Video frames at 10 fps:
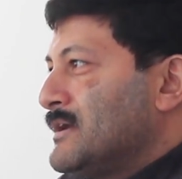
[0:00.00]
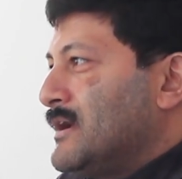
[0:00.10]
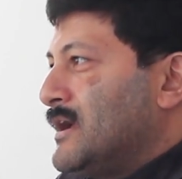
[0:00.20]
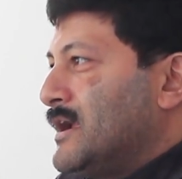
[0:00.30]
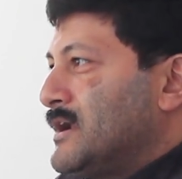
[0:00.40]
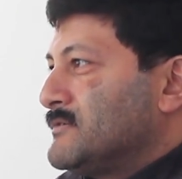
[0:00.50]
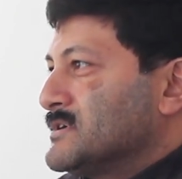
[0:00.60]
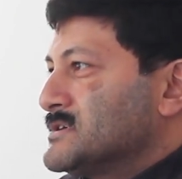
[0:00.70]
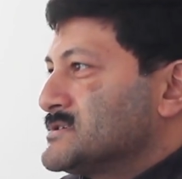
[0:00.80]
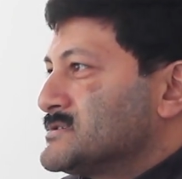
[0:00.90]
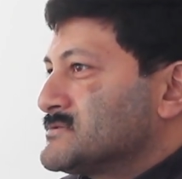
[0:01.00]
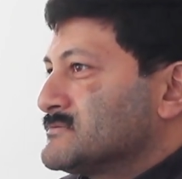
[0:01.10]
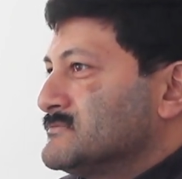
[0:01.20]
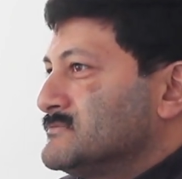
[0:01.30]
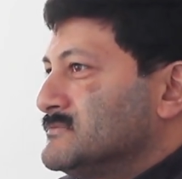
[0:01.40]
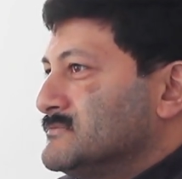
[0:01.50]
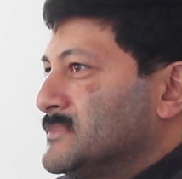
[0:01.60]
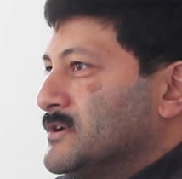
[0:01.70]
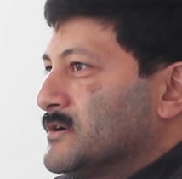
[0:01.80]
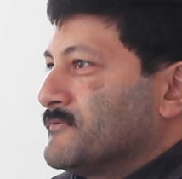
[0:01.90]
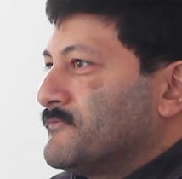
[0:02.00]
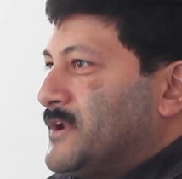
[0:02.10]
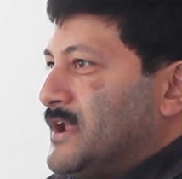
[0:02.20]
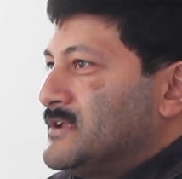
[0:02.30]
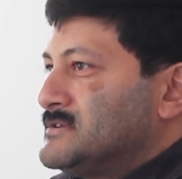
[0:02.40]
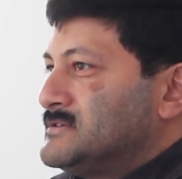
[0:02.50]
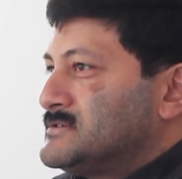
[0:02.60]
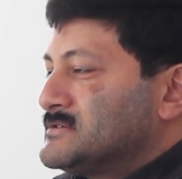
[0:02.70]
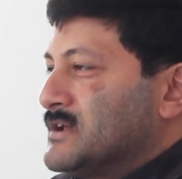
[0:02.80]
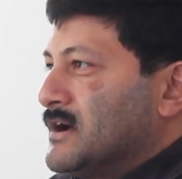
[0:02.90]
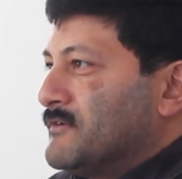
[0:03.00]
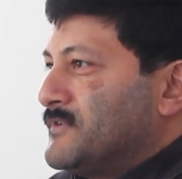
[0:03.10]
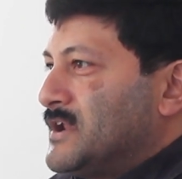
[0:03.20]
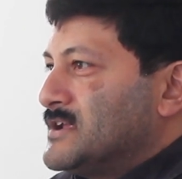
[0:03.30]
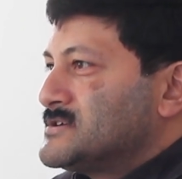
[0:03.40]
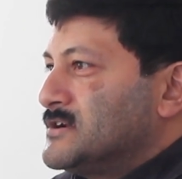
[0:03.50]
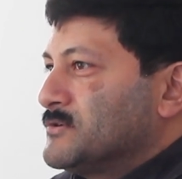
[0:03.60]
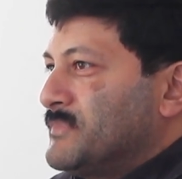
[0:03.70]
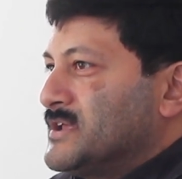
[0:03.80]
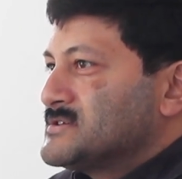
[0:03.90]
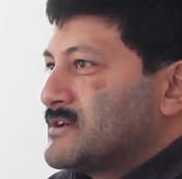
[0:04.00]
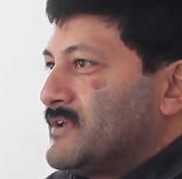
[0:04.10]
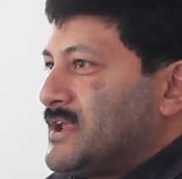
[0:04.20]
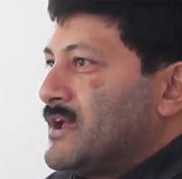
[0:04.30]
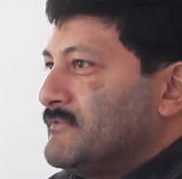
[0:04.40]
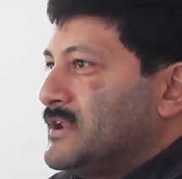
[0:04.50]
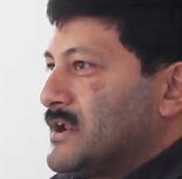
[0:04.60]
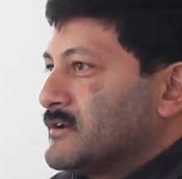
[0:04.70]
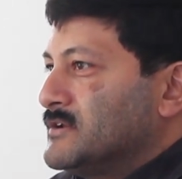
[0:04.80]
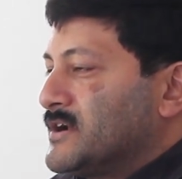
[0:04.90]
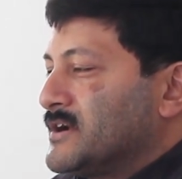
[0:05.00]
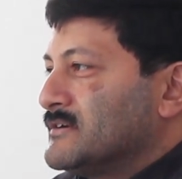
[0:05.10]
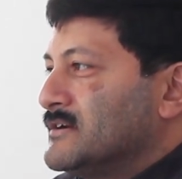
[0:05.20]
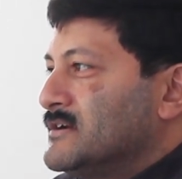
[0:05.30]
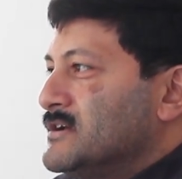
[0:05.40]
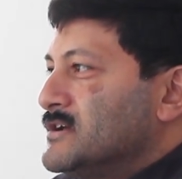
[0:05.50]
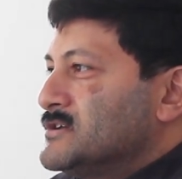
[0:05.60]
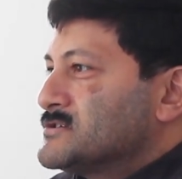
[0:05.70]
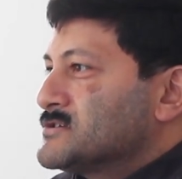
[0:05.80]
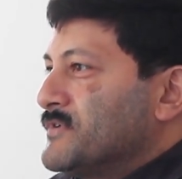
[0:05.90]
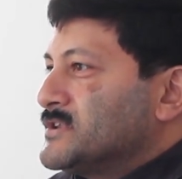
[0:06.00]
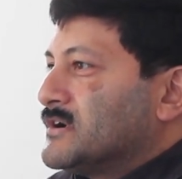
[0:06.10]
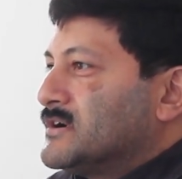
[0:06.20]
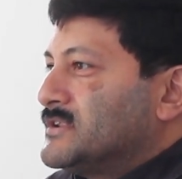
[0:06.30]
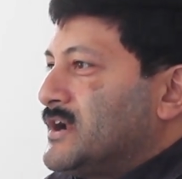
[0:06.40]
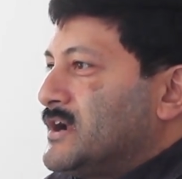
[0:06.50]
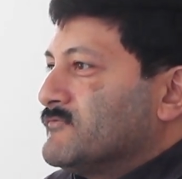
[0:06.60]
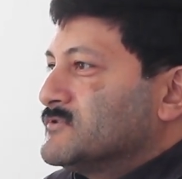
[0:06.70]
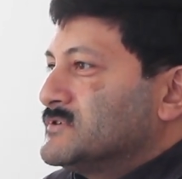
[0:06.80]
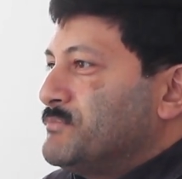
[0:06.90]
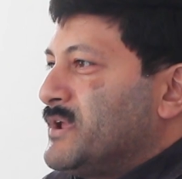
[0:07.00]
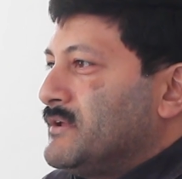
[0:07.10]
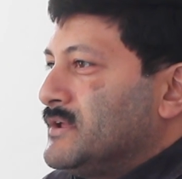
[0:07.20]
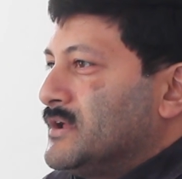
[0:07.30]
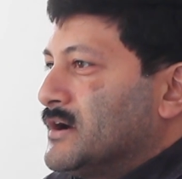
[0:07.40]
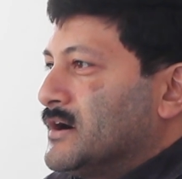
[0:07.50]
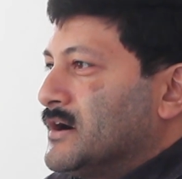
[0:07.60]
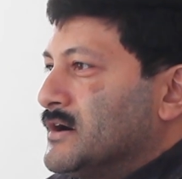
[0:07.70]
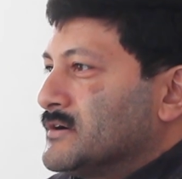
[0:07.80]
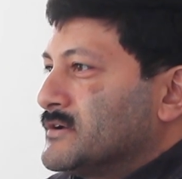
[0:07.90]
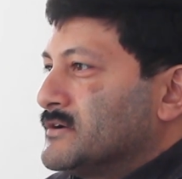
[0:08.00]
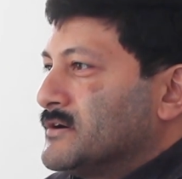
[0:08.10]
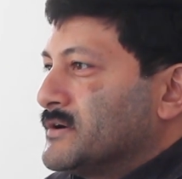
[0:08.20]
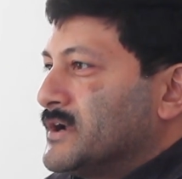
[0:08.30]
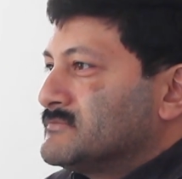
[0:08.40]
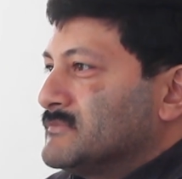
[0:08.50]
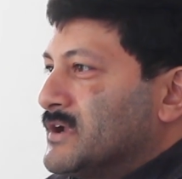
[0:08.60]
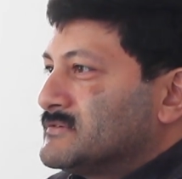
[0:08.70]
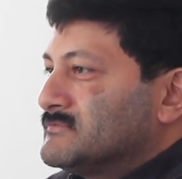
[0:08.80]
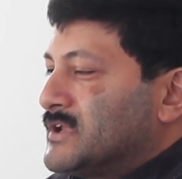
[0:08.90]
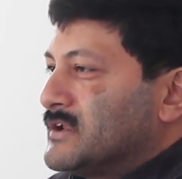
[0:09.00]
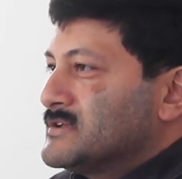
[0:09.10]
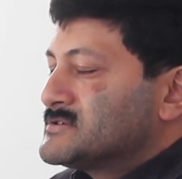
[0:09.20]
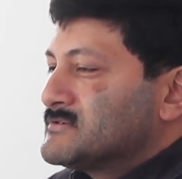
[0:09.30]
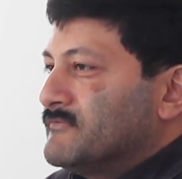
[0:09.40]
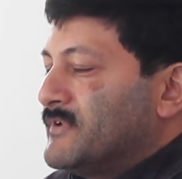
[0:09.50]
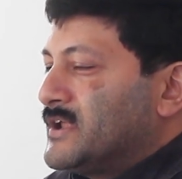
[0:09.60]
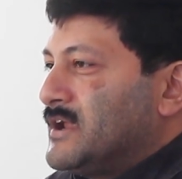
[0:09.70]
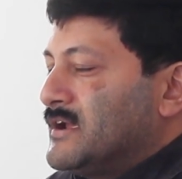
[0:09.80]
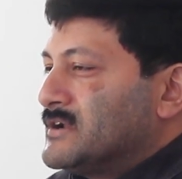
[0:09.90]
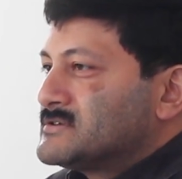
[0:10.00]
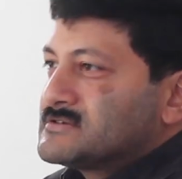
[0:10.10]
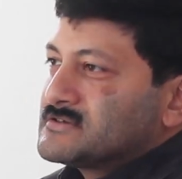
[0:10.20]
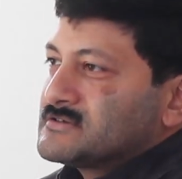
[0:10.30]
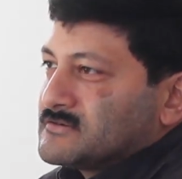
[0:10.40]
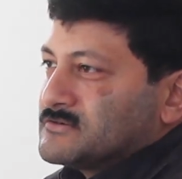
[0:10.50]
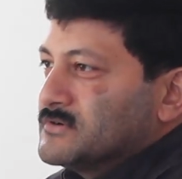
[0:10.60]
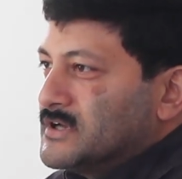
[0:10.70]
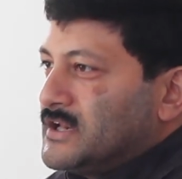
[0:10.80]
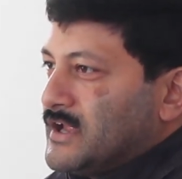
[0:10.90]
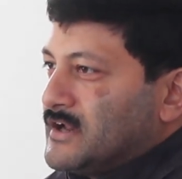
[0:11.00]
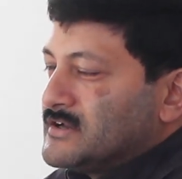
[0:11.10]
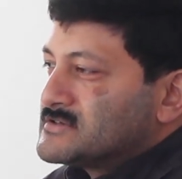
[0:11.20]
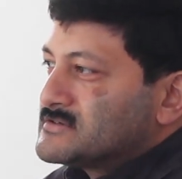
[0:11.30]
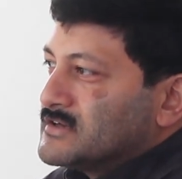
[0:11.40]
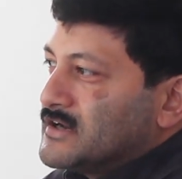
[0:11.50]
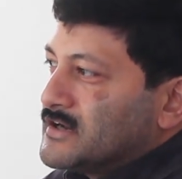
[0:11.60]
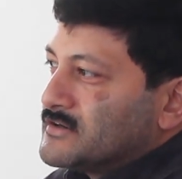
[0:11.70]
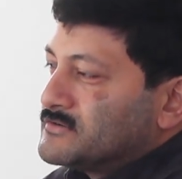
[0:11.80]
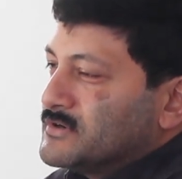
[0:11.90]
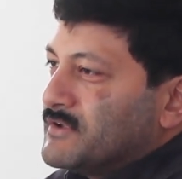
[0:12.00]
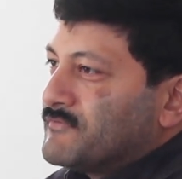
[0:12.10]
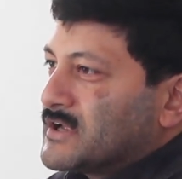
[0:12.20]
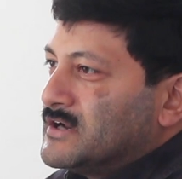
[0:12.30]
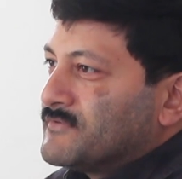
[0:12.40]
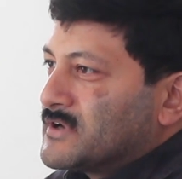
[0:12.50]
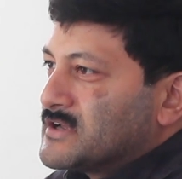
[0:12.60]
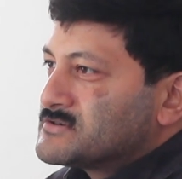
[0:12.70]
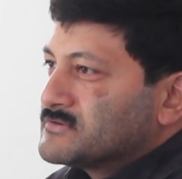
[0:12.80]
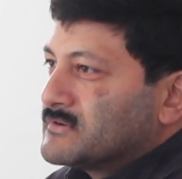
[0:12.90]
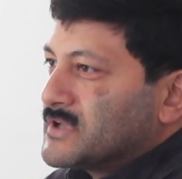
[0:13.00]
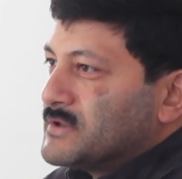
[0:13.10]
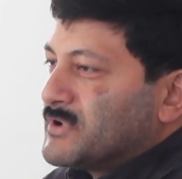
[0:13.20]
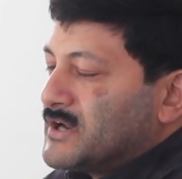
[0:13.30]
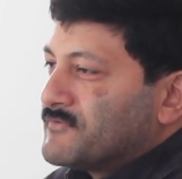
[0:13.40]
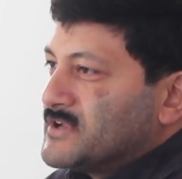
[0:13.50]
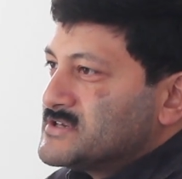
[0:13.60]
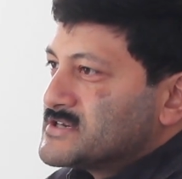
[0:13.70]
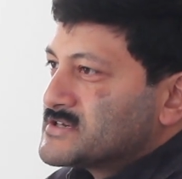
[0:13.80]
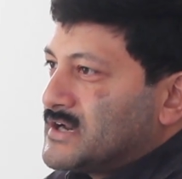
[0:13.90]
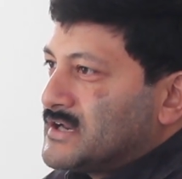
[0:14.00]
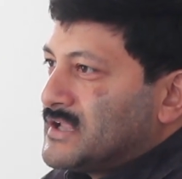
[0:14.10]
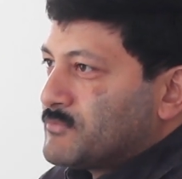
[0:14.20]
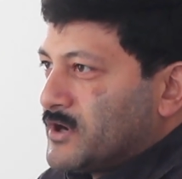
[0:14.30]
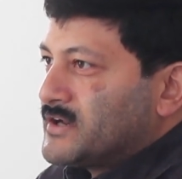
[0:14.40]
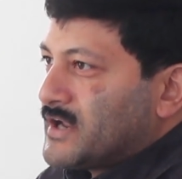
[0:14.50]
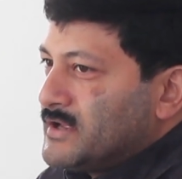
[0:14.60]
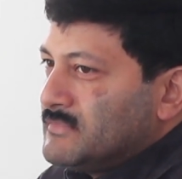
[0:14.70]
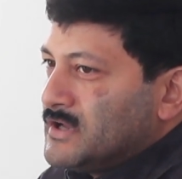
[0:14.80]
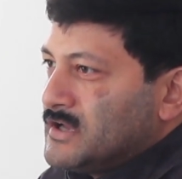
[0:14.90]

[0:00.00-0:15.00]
And it was, financial domains are very heavily regulated. So we thought that it would be, it's too early and it's too difficult for us to keep a differentiation at that point in time.